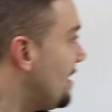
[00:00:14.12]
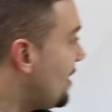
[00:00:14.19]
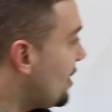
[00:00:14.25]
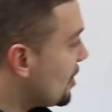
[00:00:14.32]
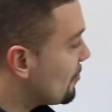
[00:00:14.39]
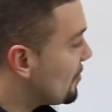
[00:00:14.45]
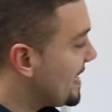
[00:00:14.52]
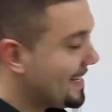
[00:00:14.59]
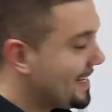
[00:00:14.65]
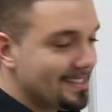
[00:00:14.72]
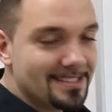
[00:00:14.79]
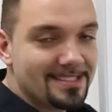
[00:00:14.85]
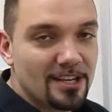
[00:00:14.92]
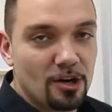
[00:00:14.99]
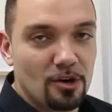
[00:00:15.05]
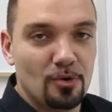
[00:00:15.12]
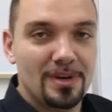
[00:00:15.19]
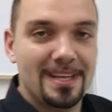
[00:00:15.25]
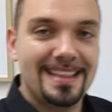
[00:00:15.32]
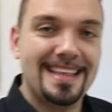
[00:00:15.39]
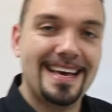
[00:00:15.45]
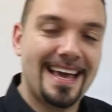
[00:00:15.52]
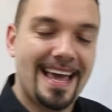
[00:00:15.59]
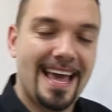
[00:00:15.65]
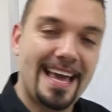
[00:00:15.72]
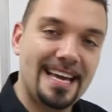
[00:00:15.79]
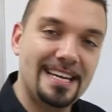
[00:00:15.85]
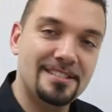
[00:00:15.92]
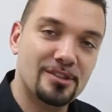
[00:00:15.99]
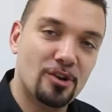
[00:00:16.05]
All right, so the
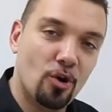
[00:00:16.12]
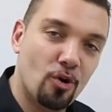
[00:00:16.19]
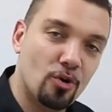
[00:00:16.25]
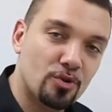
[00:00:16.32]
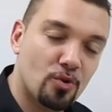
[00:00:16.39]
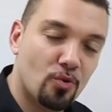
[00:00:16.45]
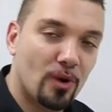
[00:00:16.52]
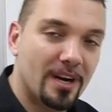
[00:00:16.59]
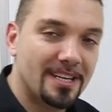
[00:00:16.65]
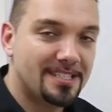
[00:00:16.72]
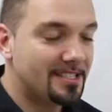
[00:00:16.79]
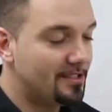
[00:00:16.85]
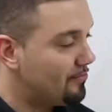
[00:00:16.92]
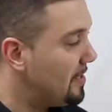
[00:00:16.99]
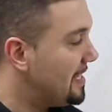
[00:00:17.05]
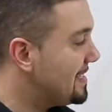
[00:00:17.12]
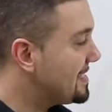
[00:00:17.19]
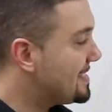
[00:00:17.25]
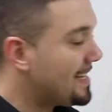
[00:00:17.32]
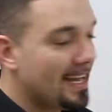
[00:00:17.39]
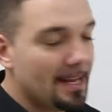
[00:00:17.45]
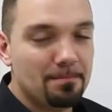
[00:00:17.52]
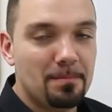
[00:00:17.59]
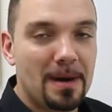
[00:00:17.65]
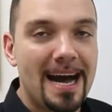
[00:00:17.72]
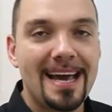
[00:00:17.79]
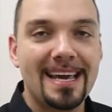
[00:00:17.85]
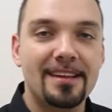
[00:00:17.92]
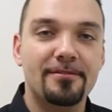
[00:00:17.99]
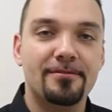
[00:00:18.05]
age-old question, real estate,
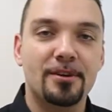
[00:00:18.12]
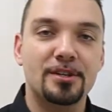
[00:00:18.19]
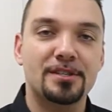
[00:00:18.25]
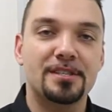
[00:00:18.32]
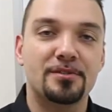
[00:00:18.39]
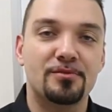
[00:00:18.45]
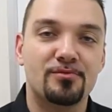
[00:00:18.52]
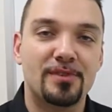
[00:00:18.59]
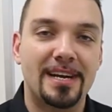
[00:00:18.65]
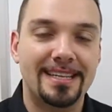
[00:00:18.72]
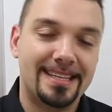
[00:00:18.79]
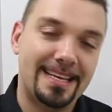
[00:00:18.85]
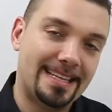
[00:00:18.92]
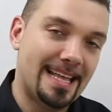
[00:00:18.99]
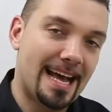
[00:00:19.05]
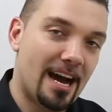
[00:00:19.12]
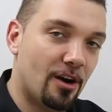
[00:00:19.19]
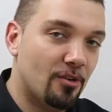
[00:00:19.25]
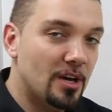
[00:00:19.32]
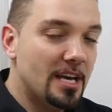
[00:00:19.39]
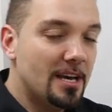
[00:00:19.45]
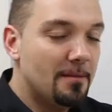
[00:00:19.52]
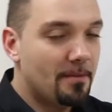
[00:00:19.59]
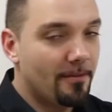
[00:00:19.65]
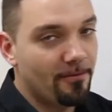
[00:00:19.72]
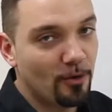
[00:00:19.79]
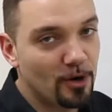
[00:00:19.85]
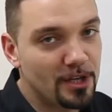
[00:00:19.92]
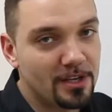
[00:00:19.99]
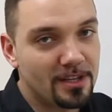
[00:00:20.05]
buying versus renting. Now,
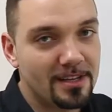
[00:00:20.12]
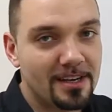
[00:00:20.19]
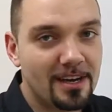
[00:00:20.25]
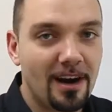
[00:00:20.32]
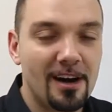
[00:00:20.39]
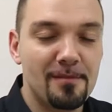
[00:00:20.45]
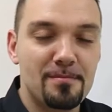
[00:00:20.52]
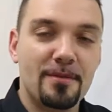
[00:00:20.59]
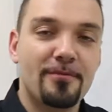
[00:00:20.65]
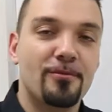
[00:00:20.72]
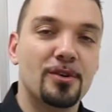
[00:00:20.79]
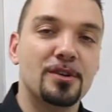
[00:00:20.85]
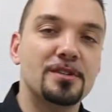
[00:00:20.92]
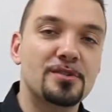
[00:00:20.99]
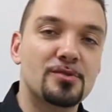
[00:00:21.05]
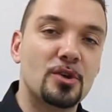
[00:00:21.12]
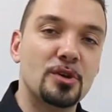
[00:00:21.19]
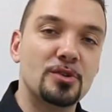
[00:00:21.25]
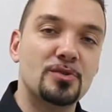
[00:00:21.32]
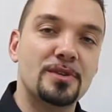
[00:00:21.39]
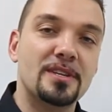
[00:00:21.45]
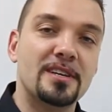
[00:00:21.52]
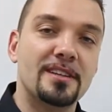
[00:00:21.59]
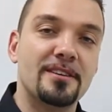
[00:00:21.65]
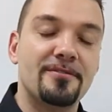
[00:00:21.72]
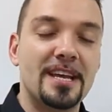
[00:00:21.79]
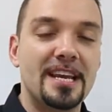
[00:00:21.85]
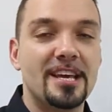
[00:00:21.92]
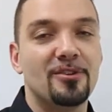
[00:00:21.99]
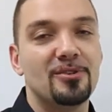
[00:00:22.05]
before you click off, before you scroll to another
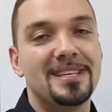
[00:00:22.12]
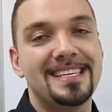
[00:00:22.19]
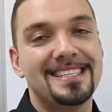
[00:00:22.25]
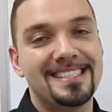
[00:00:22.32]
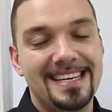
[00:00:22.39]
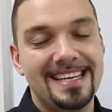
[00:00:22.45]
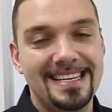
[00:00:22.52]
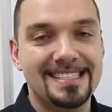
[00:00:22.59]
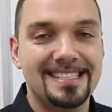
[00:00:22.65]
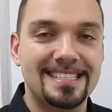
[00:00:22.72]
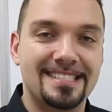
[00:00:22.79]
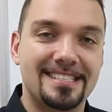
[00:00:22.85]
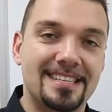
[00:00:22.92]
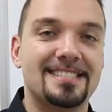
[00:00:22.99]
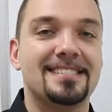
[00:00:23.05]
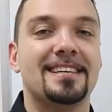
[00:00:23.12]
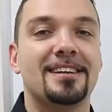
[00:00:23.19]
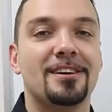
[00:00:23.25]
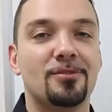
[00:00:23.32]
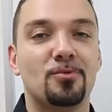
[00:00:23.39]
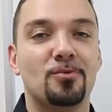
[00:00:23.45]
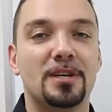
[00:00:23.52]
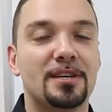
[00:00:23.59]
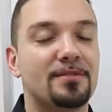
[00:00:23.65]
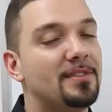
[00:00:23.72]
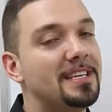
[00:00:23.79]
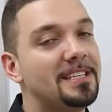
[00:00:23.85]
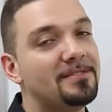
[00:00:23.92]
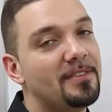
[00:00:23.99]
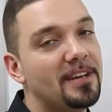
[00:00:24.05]
video, this isn't just another one of
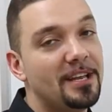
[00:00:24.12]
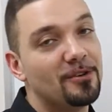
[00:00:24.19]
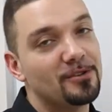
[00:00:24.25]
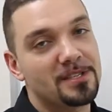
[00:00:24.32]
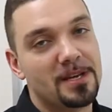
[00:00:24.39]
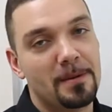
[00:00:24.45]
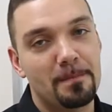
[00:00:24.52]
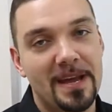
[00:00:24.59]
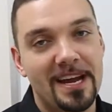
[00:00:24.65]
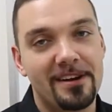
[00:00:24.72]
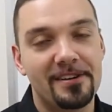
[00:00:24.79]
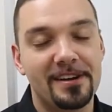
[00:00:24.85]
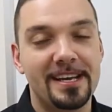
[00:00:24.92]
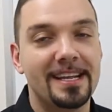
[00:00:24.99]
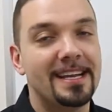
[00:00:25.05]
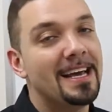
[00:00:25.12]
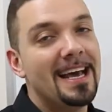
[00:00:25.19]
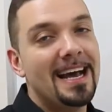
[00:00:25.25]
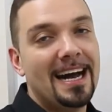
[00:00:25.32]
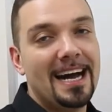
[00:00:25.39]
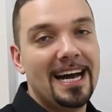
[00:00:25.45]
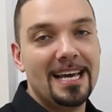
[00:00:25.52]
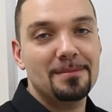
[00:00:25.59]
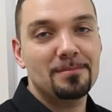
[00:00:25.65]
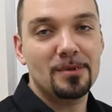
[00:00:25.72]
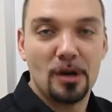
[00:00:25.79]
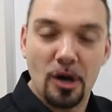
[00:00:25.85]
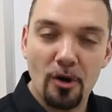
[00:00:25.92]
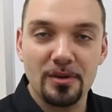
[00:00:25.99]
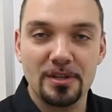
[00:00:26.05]
these videos comparing it. I am
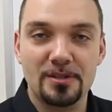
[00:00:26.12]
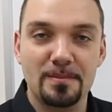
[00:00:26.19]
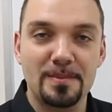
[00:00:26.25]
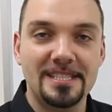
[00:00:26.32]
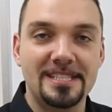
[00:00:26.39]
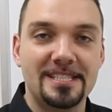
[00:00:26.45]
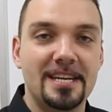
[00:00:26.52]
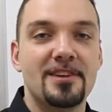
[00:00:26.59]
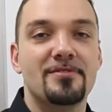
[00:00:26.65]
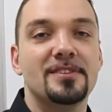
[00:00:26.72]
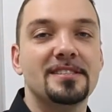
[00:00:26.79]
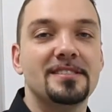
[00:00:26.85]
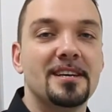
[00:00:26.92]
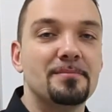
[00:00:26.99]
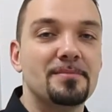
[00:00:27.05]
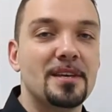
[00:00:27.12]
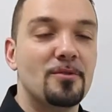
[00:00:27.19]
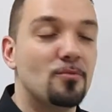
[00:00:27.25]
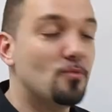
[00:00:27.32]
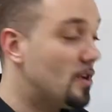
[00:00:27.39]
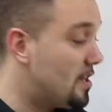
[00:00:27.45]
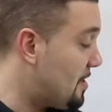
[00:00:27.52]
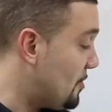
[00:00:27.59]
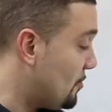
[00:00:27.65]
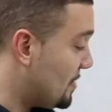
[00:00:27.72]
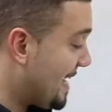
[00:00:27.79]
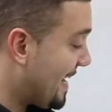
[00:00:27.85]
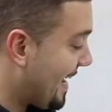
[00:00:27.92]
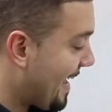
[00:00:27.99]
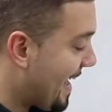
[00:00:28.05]
going to be sharing something with you
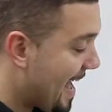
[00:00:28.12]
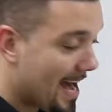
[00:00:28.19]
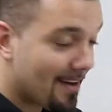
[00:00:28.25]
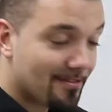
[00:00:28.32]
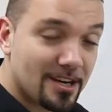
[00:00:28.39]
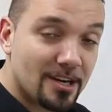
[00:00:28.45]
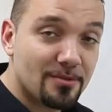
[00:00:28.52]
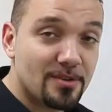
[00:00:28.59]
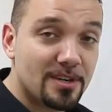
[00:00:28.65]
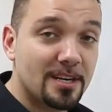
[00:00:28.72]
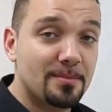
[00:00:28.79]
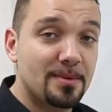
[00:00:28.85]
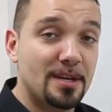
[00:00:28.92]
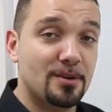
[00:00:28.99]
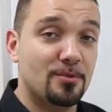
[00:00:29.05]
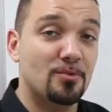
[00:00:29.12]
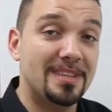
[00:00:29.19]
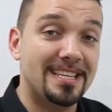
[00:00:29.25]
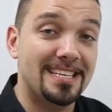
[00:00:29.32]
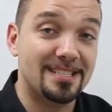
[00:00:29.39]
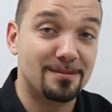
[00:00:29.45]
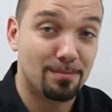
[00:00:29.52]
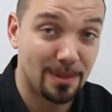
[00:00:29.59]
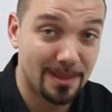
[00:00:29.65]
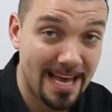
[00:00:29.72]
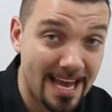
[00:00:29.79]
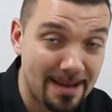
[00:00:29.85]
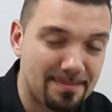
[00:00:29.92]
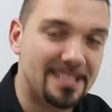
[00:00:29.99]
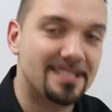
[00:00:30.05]
that I have covered up here with these
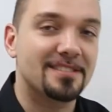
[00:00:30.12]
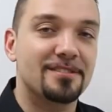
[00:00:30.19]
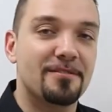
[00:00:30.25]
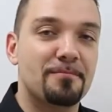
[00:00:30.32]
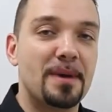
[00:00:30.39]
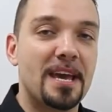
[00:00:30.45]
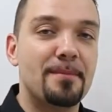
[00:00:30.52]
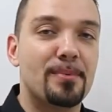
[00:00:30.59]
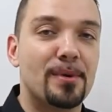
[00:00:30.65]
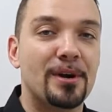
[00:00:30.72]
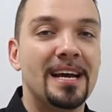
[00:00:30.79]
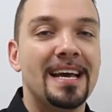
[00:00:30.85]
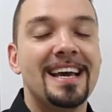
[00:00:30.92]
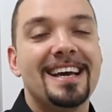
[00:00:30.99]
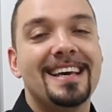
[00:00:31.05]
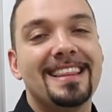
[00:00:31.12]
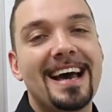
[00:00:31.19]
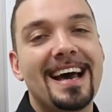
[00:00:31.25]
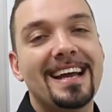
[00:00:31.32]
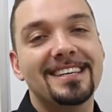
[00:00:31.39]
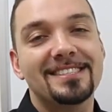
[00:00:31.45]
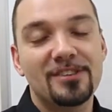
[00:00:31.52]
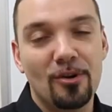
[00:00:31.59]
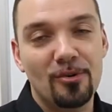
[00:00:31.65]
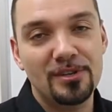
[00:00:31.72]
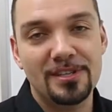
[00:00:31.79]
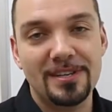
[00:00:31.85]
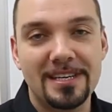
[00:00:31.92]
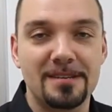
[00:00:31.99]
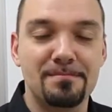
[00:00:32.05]
blank pieces of paper that is going
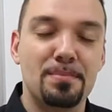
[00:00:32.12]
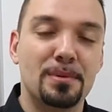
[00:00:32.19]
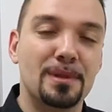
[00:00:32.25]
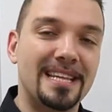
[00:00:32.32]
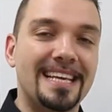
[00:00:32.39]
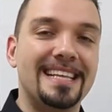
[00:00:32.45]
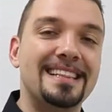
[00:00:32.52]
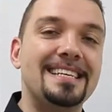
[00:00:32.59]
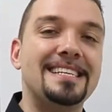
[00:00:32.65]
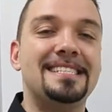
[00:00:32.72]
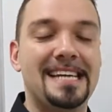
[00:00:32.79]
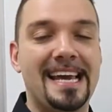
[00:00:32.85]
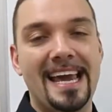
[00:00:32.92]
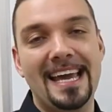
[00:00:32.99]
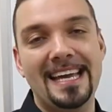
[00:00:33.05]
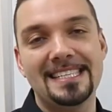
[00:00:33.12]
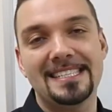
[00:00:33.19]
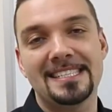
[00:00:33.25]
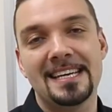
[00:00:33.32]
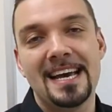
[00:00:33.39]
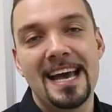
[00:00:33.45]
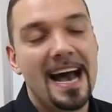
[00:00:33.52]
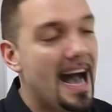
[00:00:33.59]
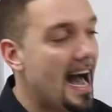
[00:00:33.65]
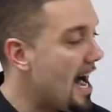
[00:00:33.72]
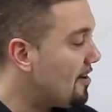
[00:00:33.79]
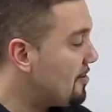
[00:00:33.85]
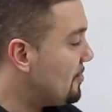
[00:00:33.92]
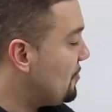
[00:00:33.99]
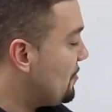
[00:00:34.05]
to completely change
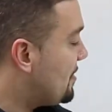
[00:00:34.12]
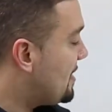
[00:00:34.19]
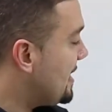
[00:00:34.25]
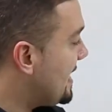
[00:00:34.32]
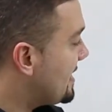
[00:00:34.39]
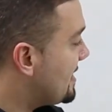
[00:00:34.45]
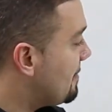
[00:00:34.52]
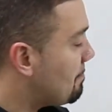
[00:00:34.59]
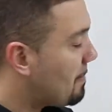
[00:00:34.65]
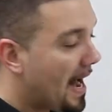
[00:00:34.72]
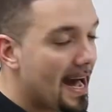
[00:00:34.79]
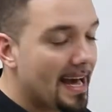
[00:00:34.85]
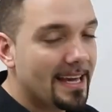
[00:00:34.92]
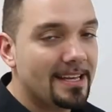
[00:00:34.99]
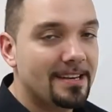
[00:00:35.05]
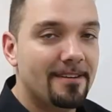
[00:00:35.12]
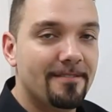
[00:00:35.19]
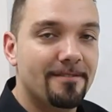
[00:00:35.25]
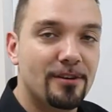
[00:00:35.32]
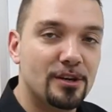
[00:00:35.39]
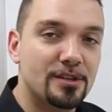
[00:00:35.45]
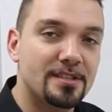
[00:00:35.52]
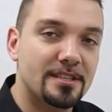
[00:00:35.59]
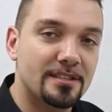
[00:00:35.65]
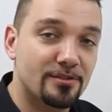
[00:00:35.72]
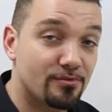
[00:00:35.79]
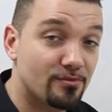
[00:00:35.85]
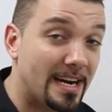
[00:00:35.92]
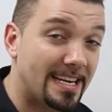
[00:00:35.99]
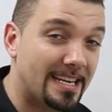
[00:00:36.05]
how you think the buying versus
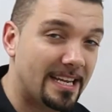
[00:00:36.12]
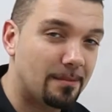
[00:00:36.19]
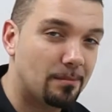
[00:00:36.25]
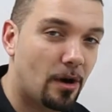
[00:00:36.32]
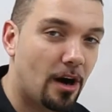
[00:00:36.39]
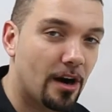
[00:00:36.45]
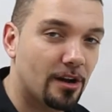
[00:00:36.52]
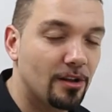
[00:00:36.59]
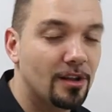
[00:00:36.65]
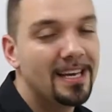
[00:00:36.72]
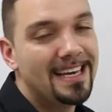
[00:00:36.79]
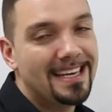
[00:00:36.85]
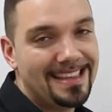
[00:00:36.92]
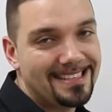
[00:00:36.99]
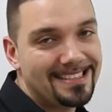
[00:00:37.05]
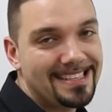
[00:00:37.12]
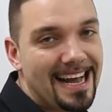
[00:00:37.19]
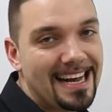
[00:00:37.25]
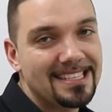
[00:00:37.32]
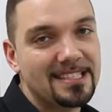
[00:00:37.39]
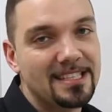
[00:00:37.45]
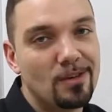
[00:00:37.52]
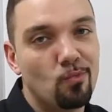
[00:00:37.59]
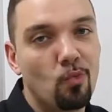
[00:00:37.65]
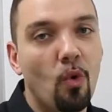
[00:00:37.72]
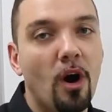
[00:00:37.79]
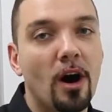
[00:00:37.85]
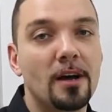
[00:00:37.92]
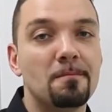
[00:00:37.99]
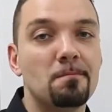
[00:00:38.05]
renting model. And there's actually
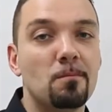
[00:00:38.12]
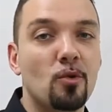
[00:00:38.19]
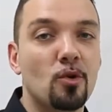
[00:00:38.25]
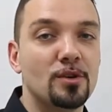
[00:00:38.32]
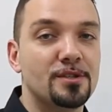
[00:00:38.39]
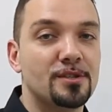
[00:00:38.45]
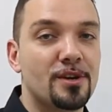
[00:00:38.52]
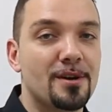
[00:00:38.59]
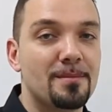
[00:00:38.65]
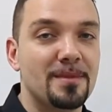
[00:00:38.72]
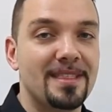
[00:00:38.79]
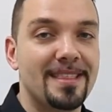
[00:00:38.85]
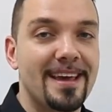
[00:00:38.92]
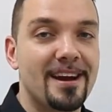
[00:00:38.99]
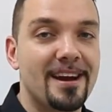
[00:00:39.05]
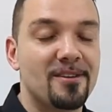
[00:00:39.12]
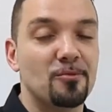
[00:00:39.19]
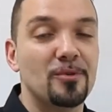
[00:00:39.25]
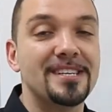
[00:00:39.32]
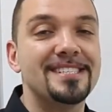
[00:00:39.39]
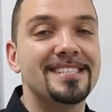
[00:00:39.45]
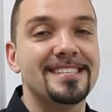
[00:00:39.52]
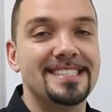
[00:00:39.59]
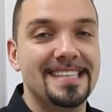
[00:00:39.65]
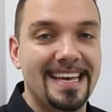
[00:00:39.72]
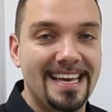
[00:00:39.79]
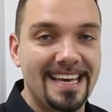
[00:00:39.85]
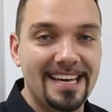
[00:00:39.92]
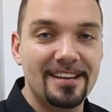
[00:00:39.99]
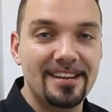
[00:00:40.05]
one more term in there, which is
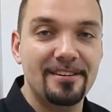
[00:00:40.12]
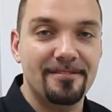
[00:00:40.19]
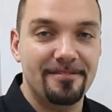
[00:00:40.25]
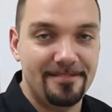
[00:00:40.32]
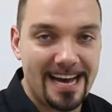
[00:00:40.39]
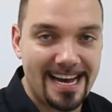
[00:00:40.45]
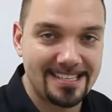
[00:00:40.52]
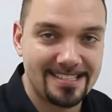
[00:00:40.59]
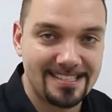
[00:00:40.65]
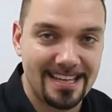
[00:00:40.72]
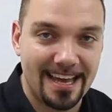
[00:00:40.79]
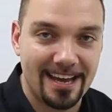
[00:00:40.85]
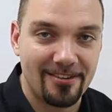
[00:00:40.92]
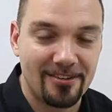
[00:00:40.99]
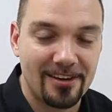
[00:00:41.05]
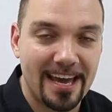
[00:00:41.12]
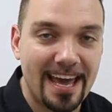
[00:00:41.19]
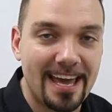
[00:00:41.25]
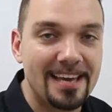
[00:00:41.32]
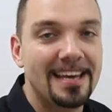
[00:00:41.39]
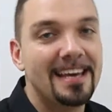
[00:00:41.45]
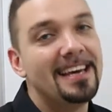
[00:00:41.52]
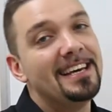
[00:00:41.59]
investing, okay?